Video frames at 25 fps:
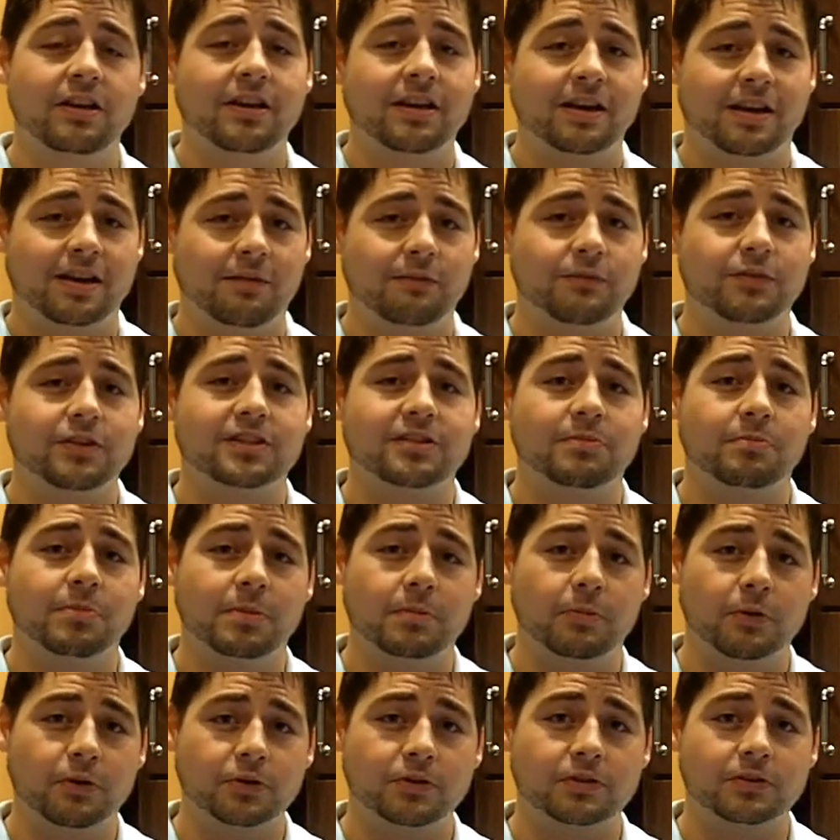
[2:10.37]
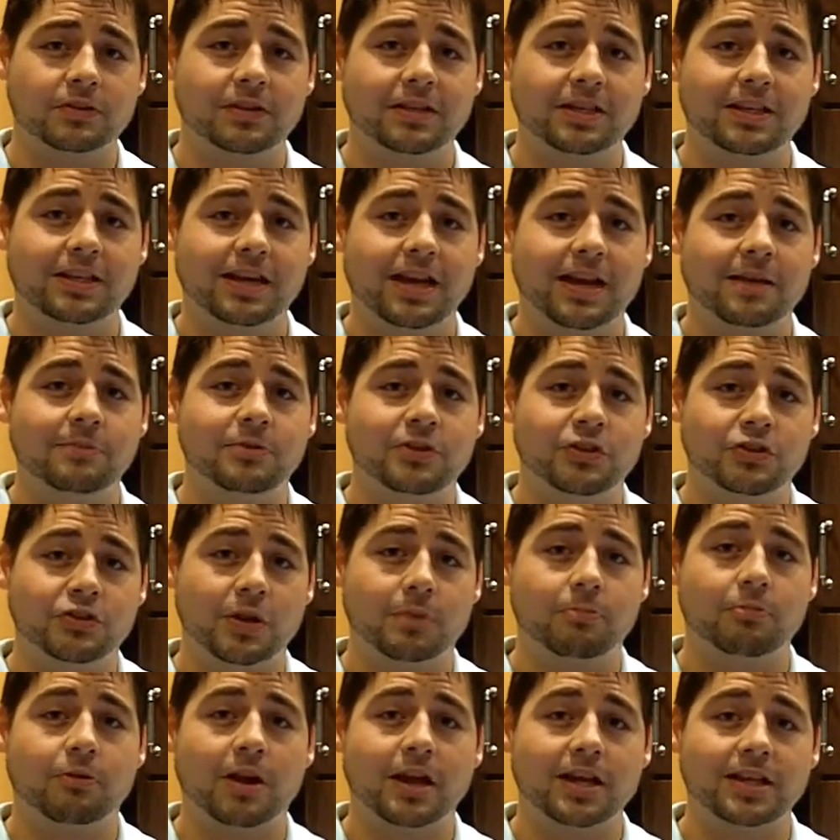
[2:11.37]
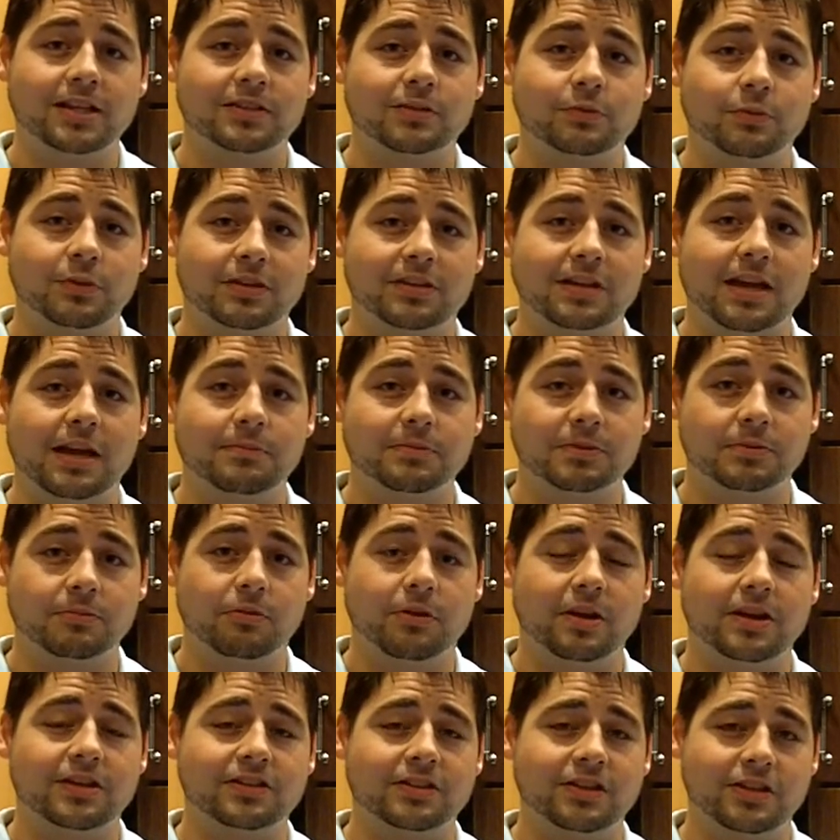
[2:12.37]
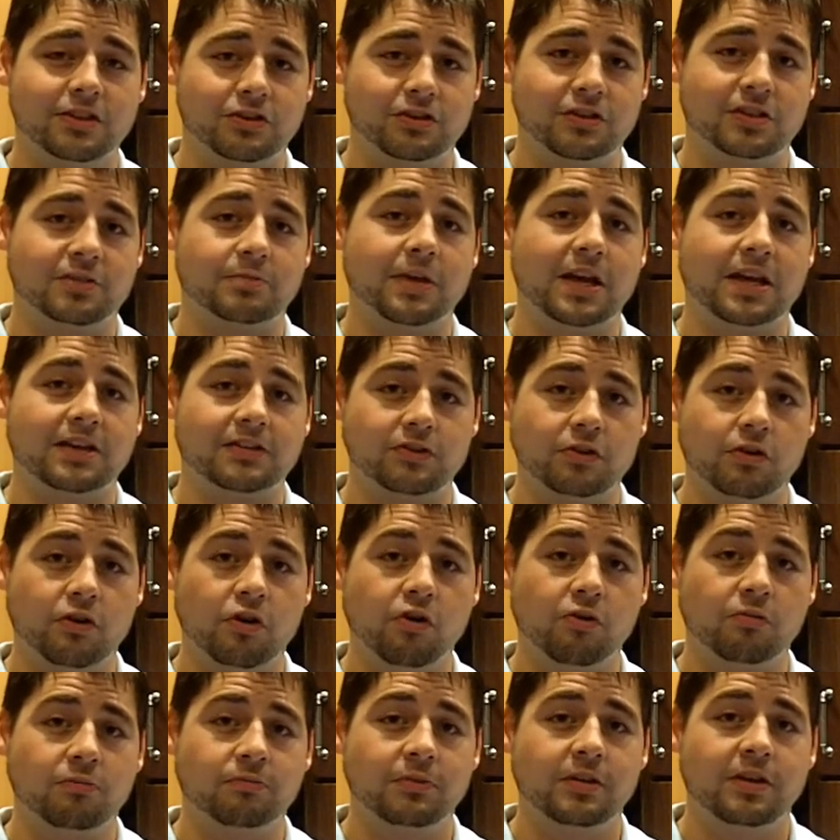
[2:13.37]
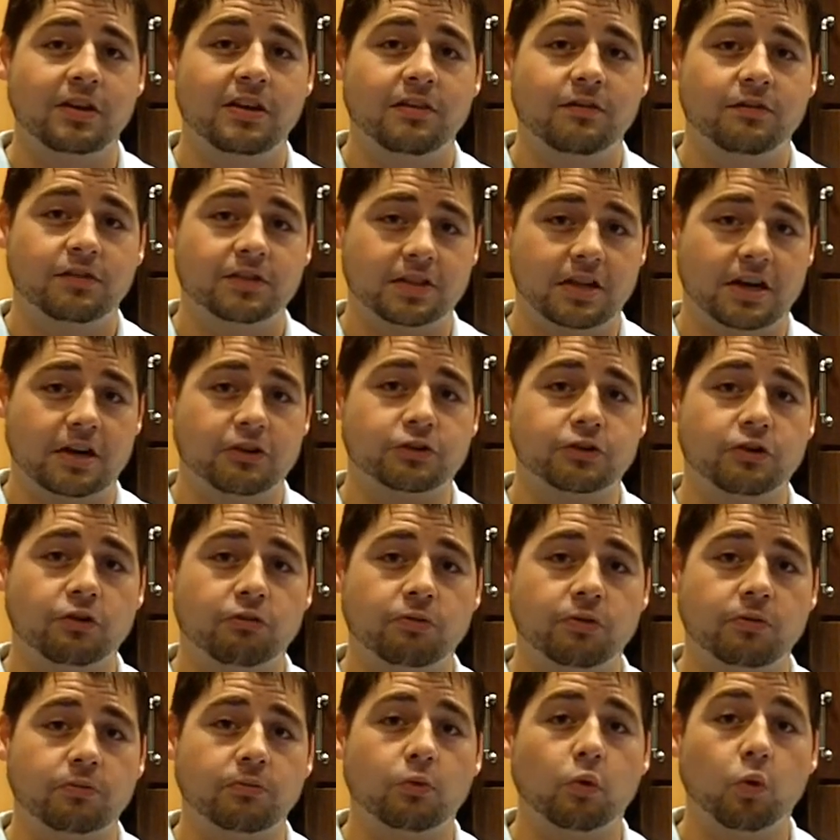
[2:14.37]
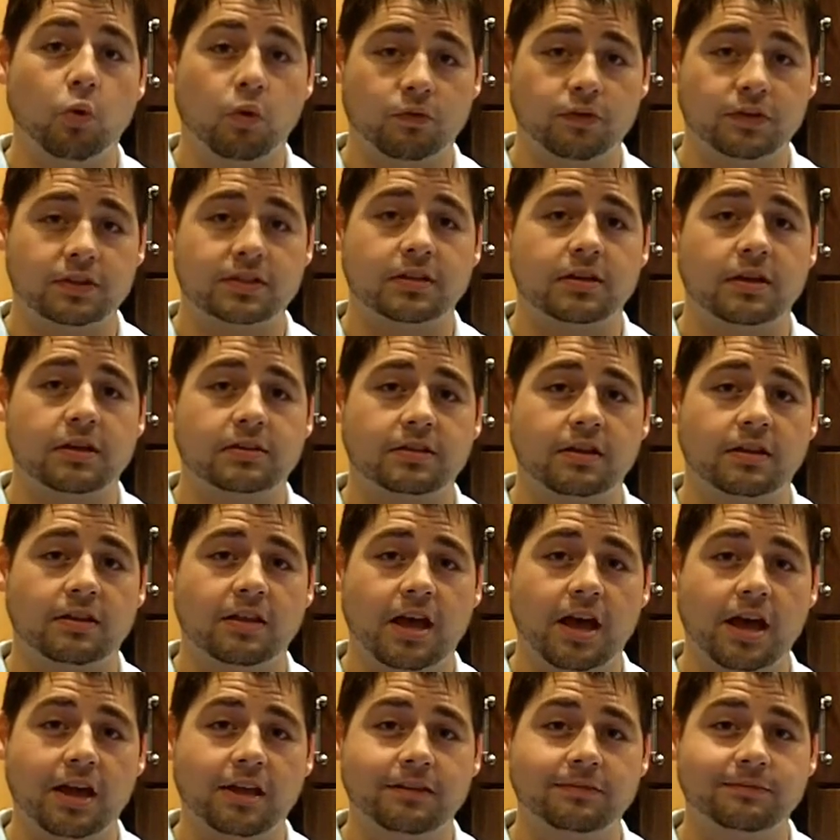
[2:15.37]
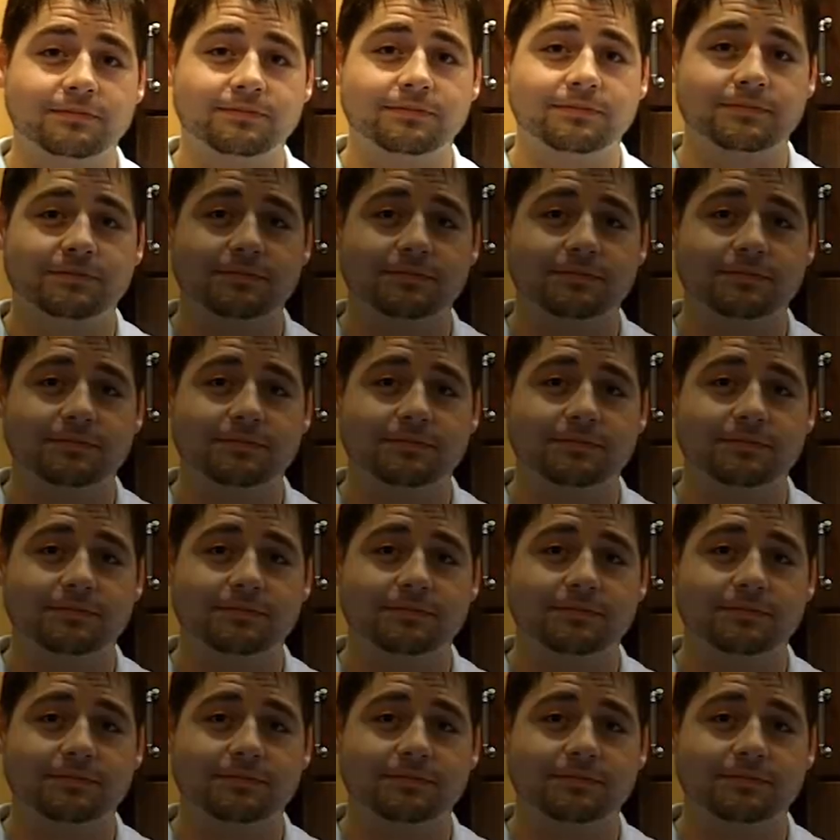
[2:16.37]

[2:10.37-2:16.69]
Come visit me personally. I'm TJ Price with Thompson Price Kitchens, Baths, and Home. Visit our showroom or visit us online.